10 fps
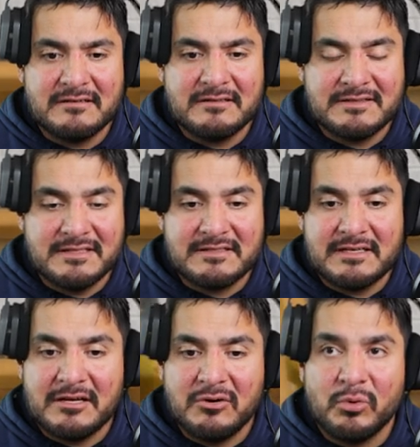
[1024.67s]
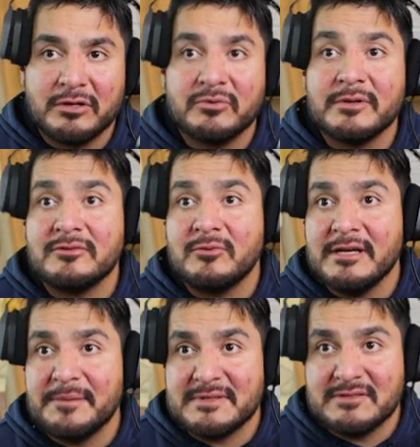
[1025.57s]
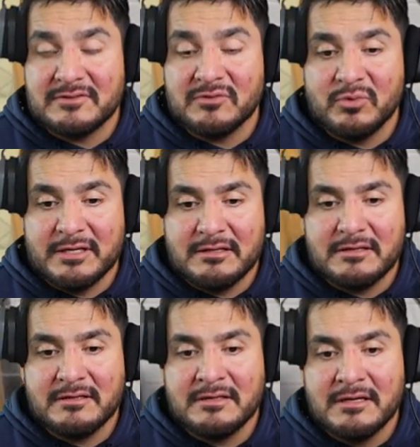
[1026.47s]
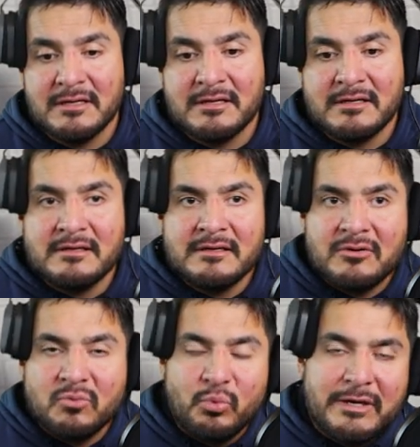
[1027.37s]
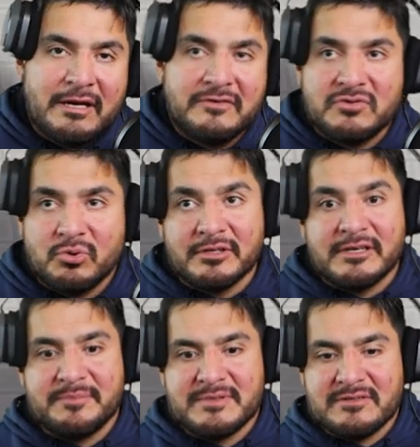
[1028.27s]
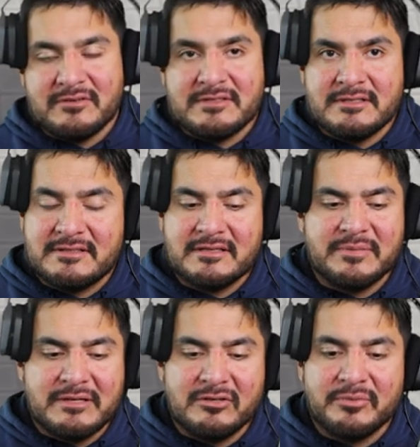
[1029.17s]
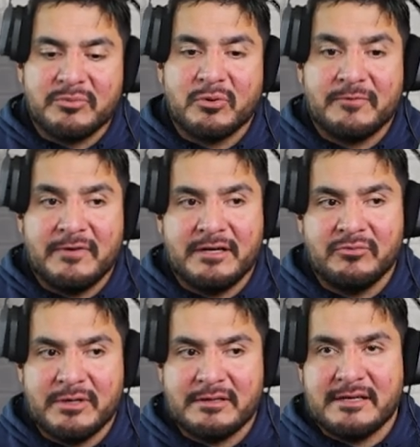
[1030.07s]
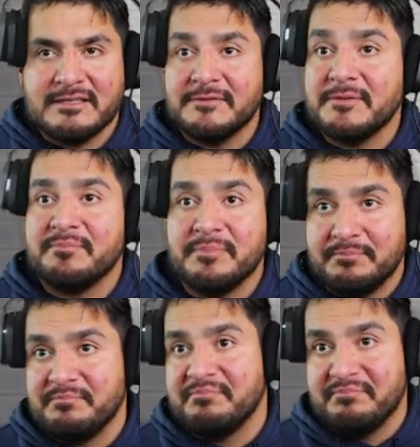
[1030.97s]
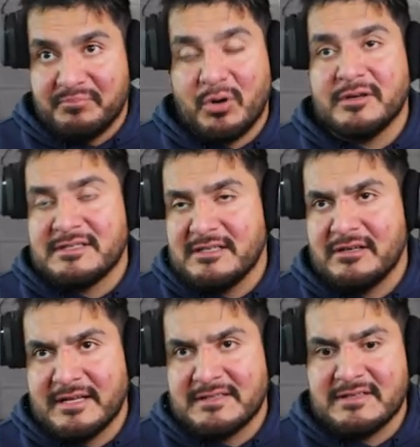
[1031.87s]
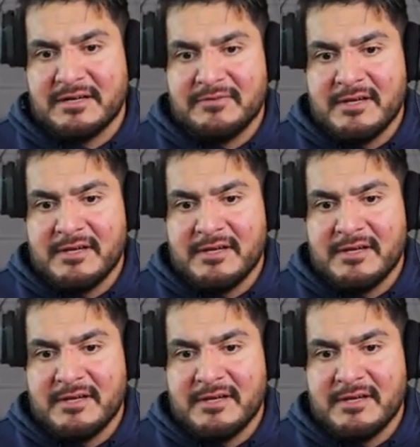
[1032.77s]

since, uh, we're doing three episodes a week, we have shortened episodes, and it's going to be a little bit more fun with, like, different parts and all that stuff.